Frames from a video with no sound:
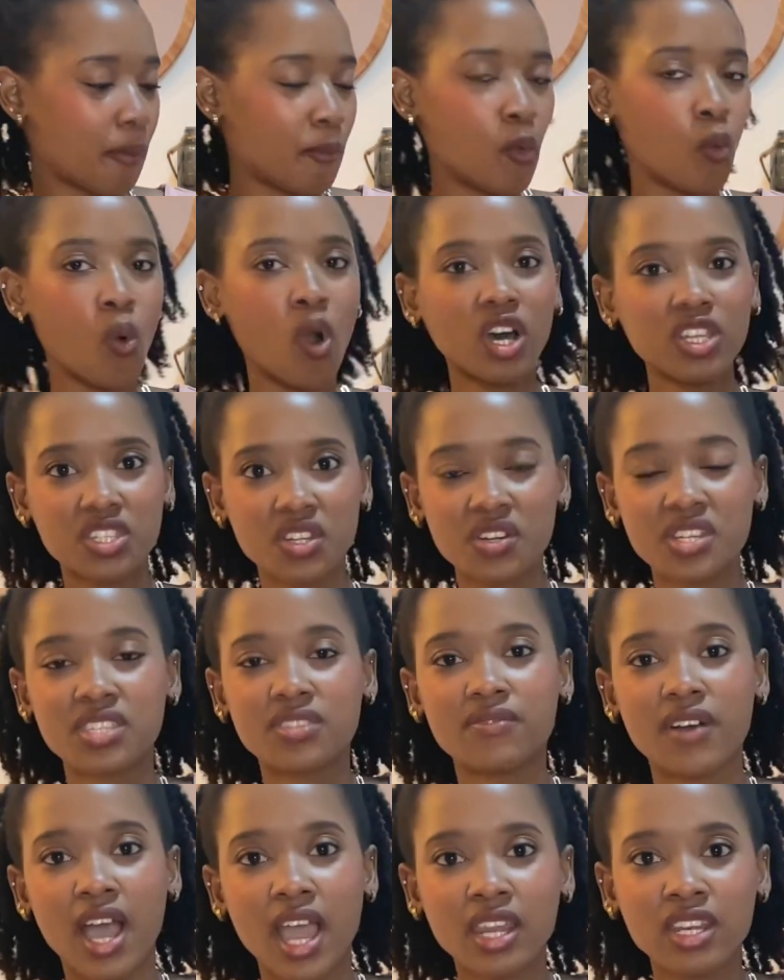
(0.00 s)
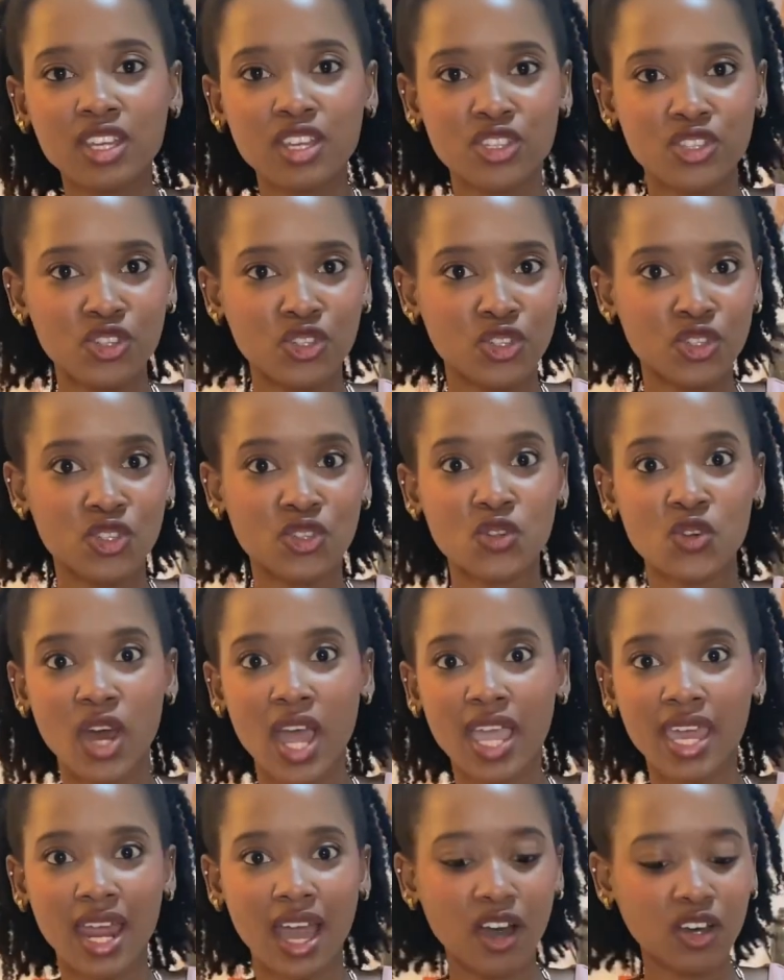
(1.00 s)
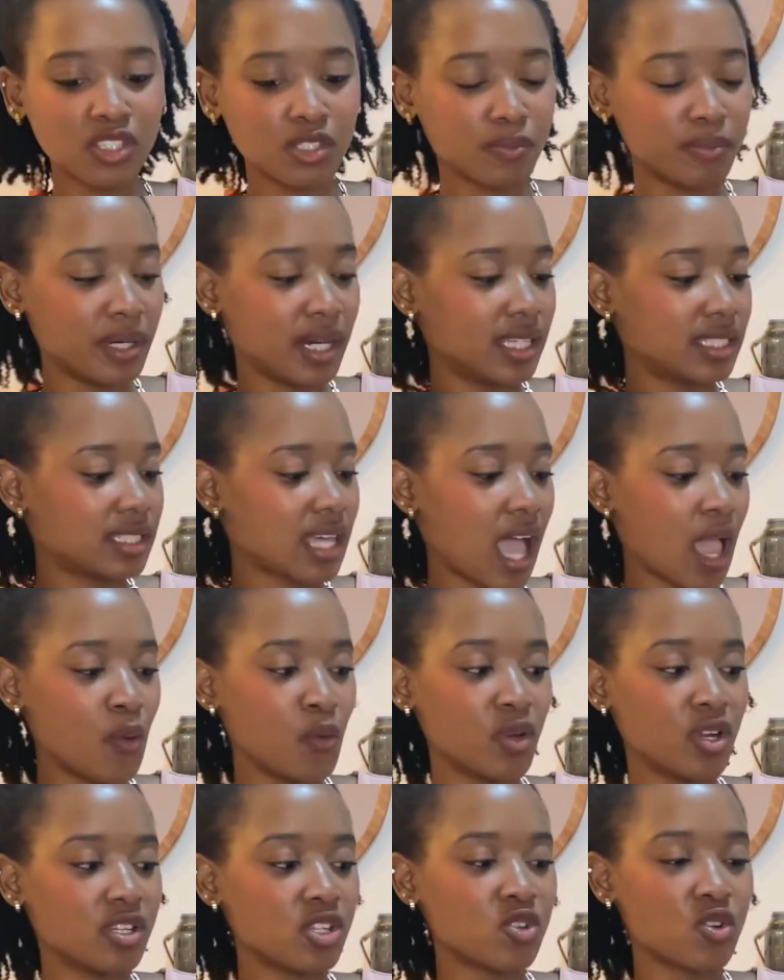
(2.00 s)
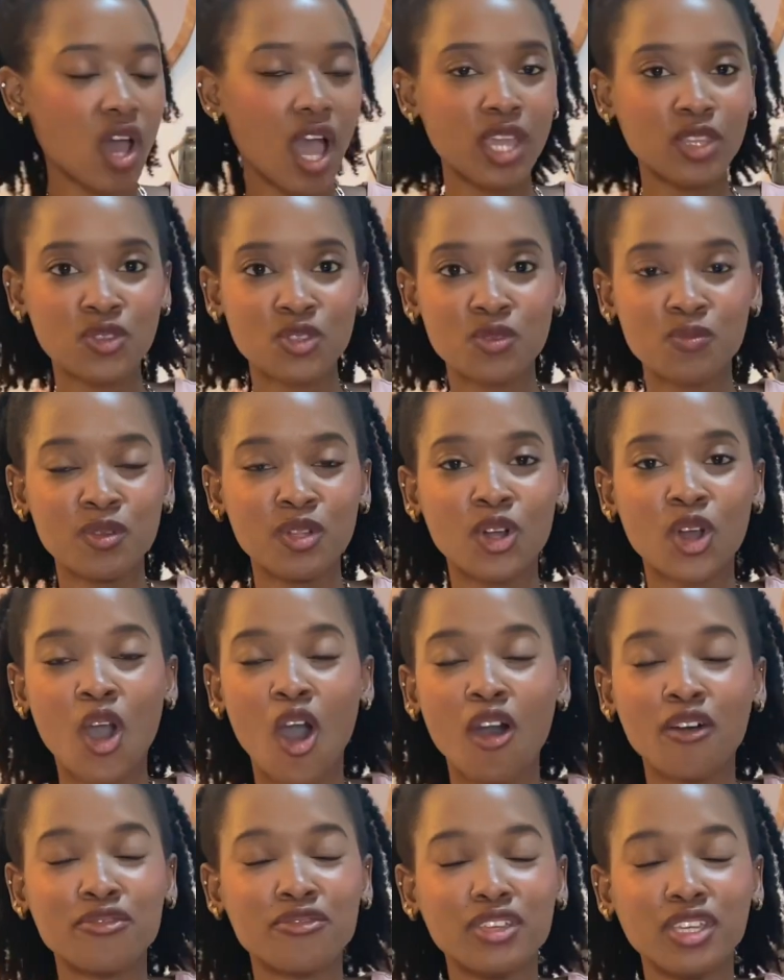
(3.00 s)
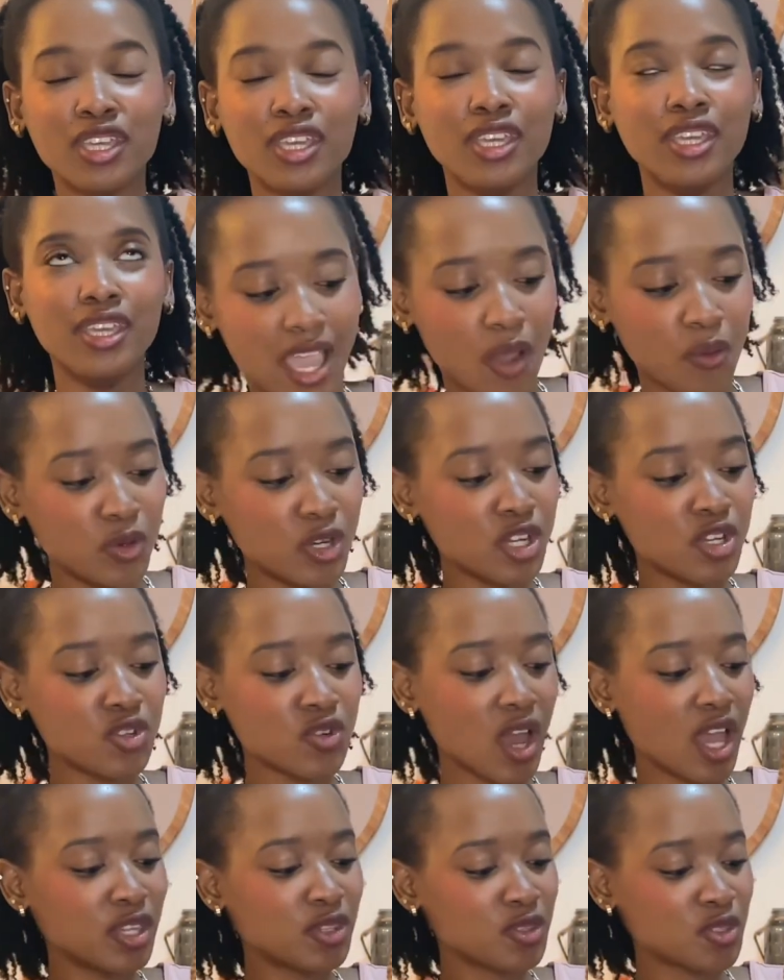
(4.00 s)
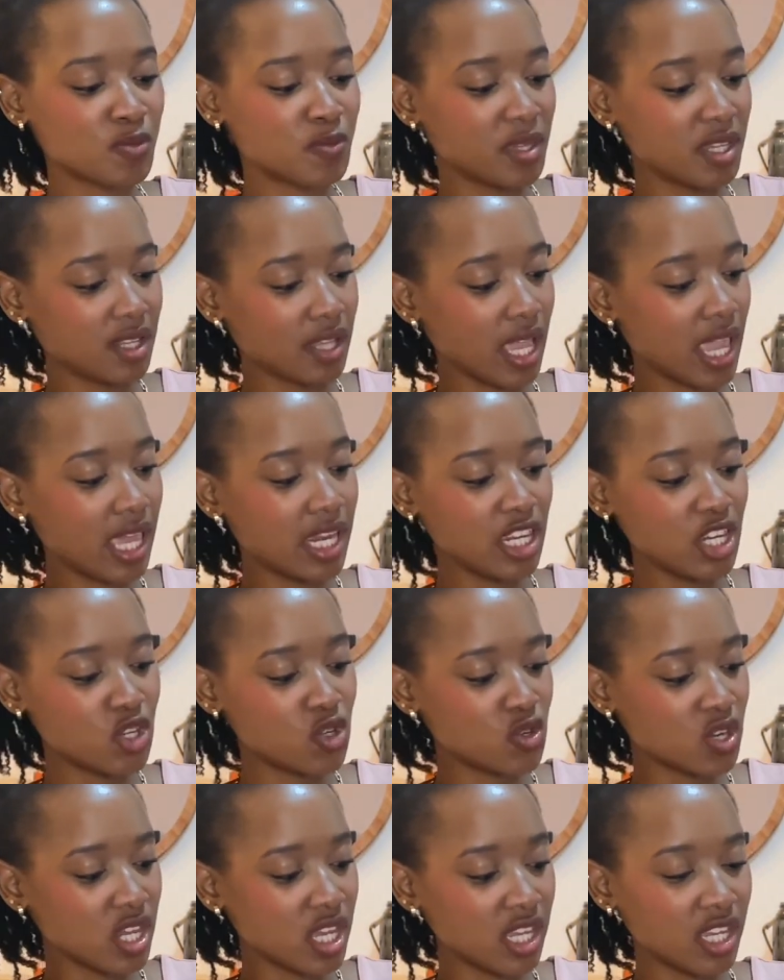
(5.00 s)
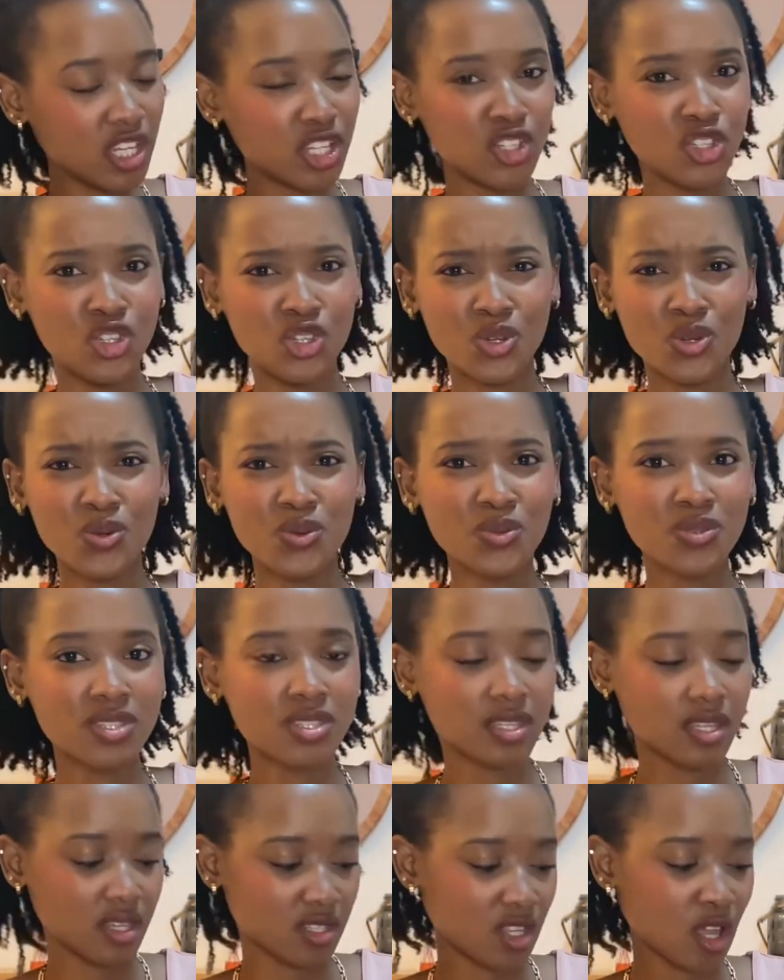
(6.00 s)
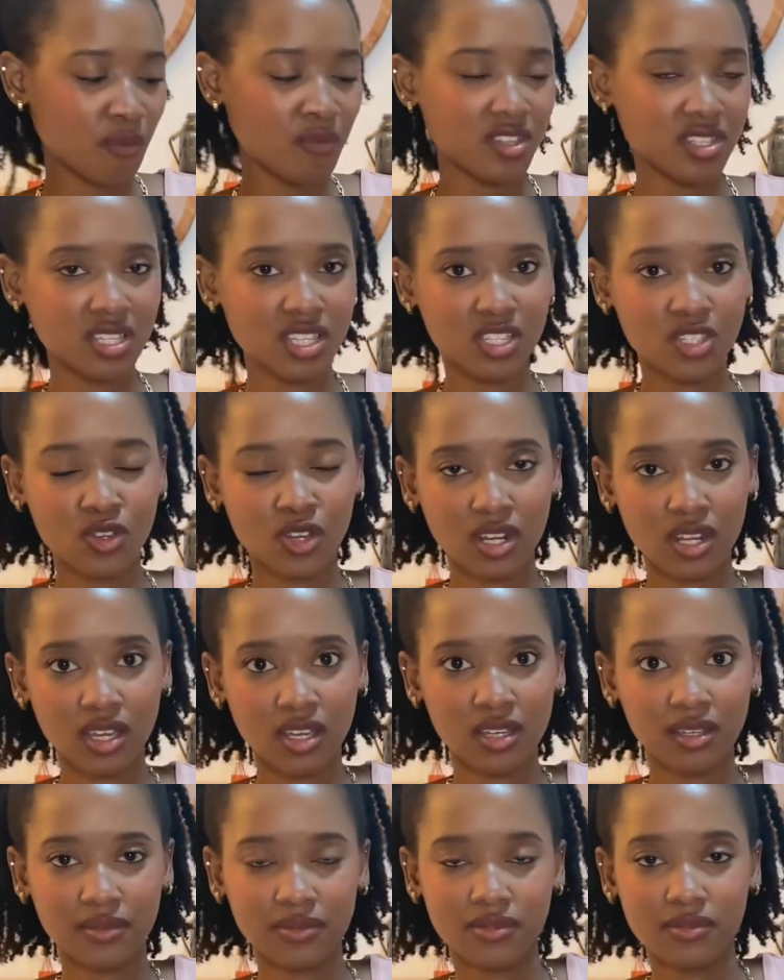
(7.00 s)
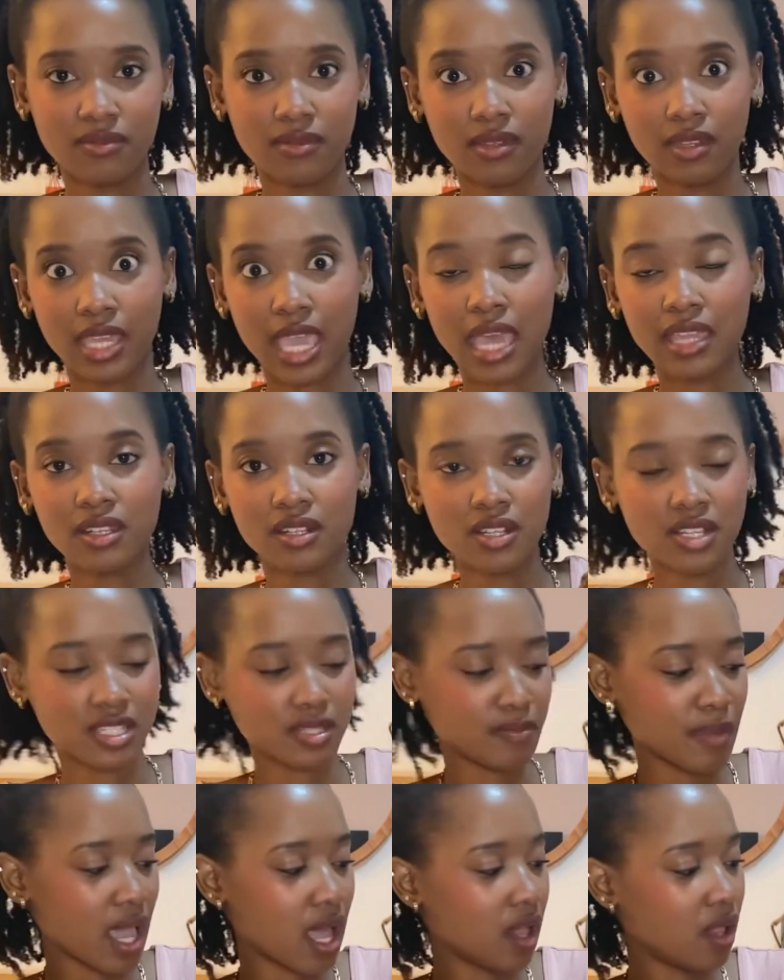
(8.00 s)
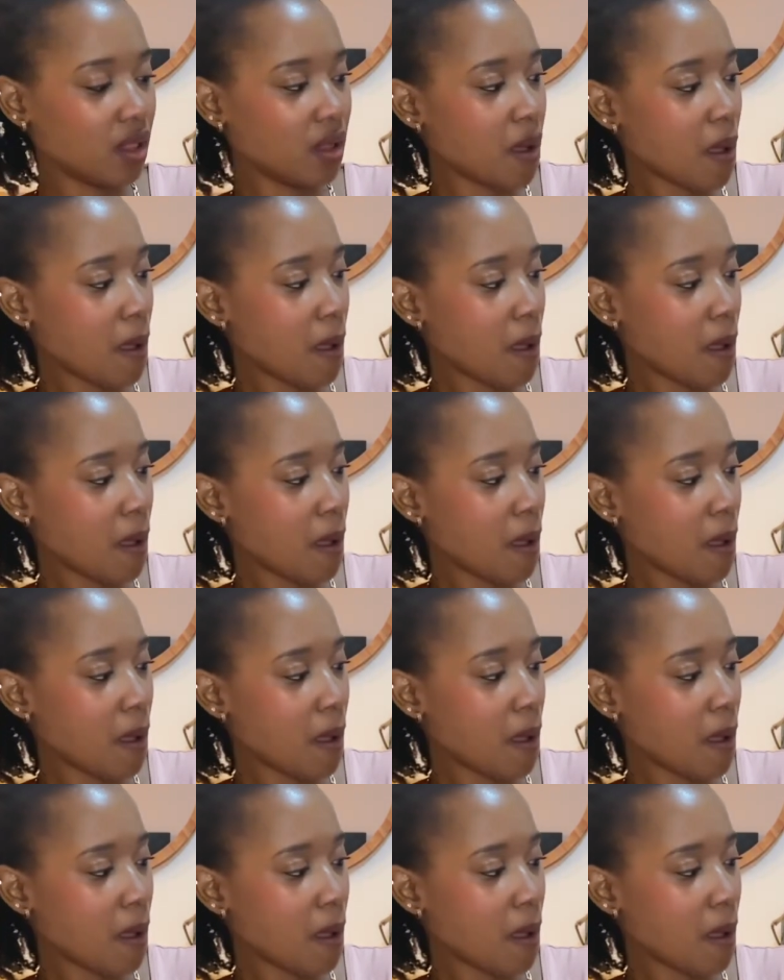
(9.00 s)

Water is fine because you just dry it out, but I wouldn't try to spill coffee, wouldn't try to spill any drink, juice, because obviously it's gonna gather the smell.